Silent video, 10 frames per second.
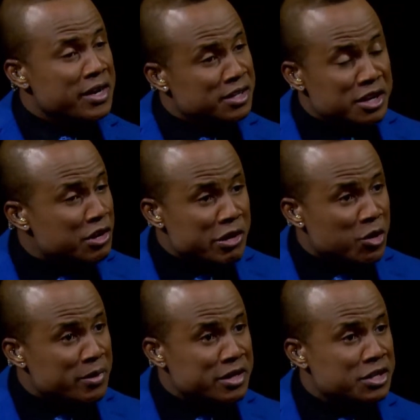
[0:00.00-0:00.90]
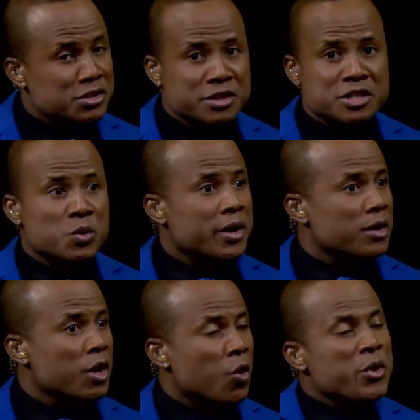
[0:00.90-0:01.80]
it in any recommendations, and they say,
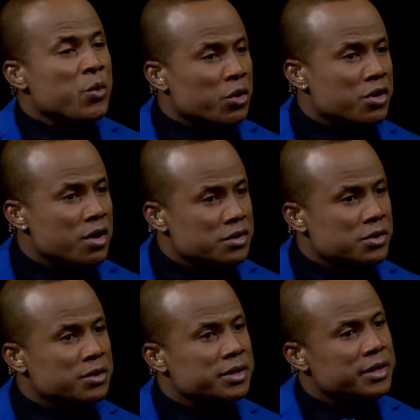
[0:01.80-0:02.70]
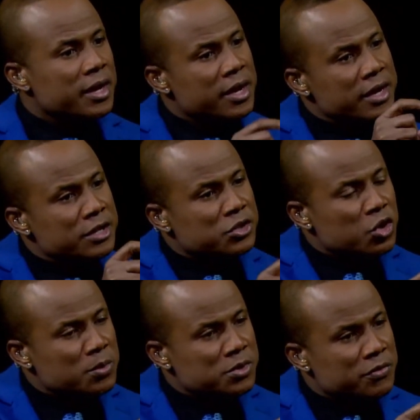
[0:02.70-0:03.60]
well, we weren't consulted. In
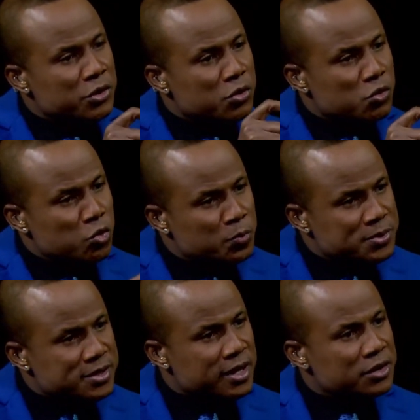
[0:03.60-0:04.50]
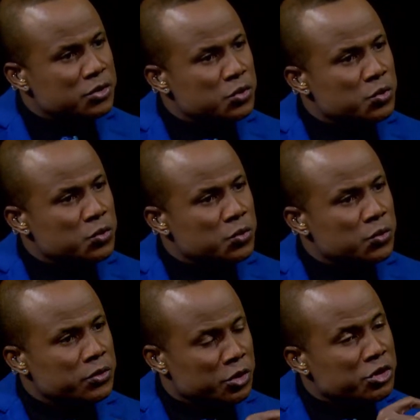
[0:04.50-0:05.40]
terms of the groups that
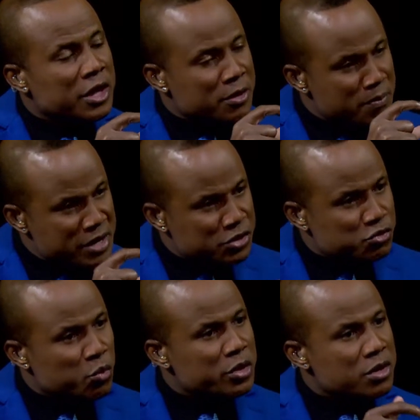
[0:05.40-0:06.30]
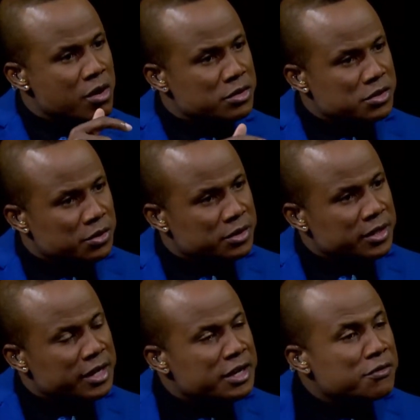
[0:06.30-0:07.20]
the ministry will consult
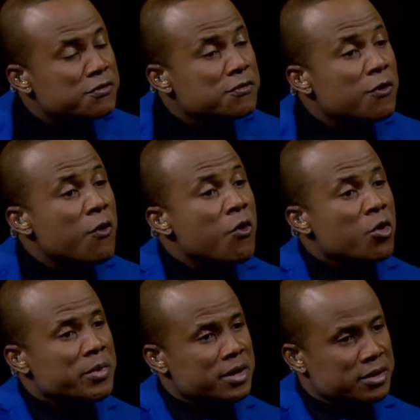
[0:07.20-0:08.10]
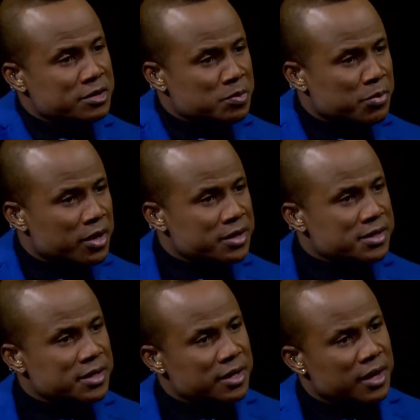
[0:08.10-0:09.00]
in informing this
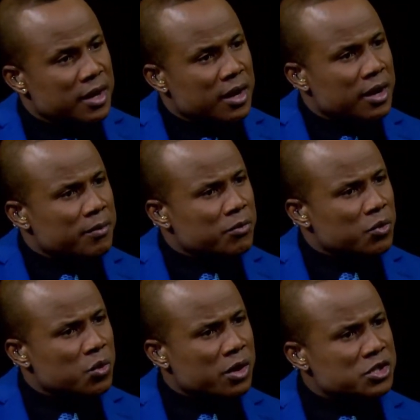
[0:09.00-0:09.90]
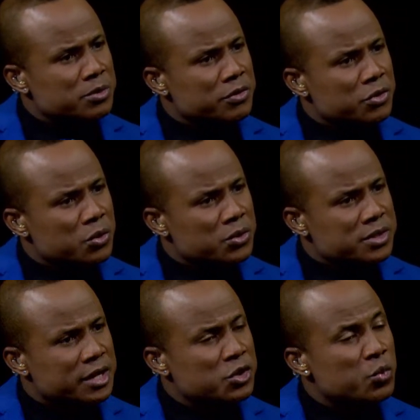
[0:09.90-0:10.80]
policy, who are some of those
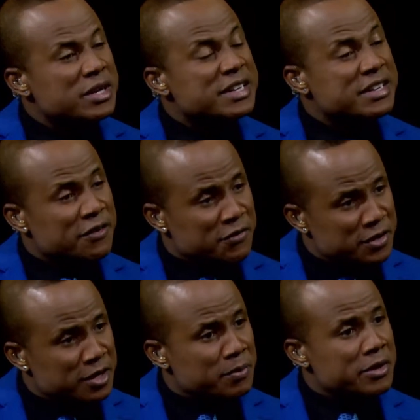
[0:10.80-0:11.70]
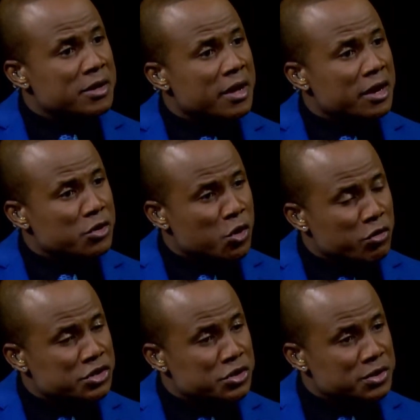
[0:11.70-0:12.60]
that you will definitely be
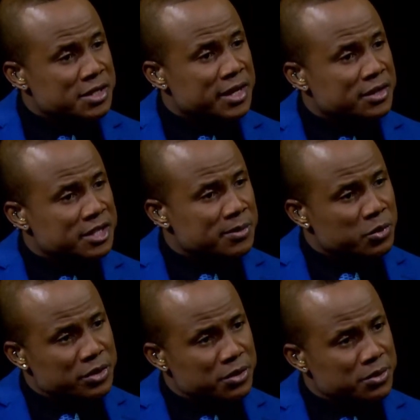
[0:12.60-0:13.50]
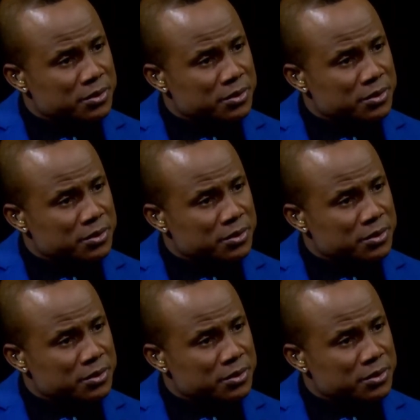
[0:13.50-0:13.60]
encouraging to sit at the table with you?